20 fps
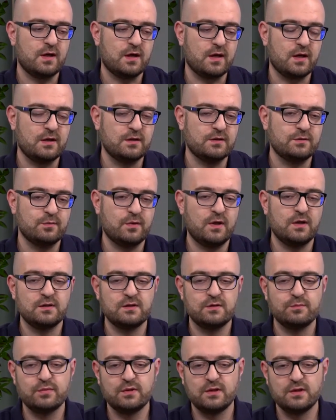and
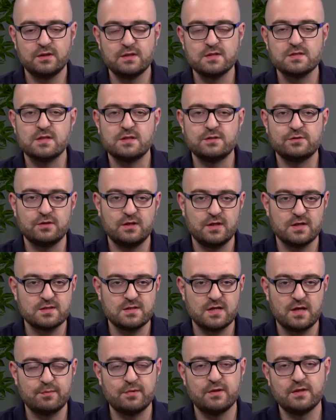multiple
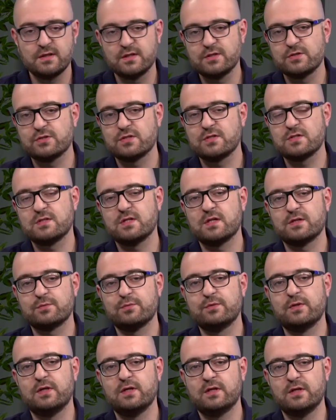decentralized applications that
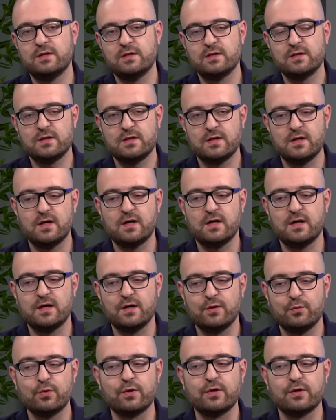we
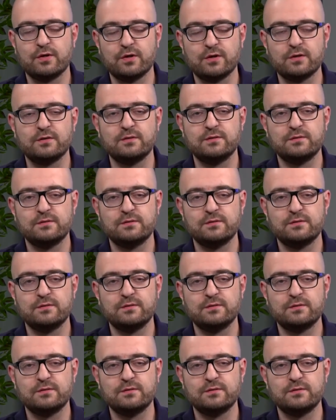work on.